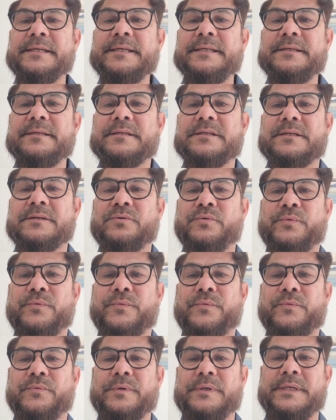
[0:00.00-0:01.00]

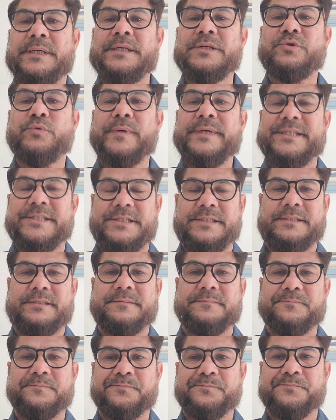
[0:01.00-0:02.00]

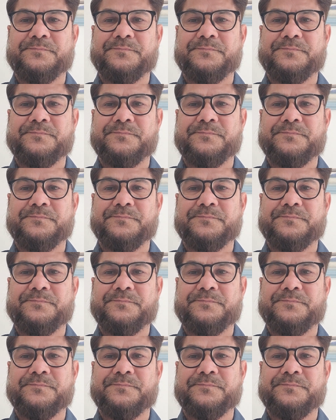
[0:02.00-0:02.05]
iniquity.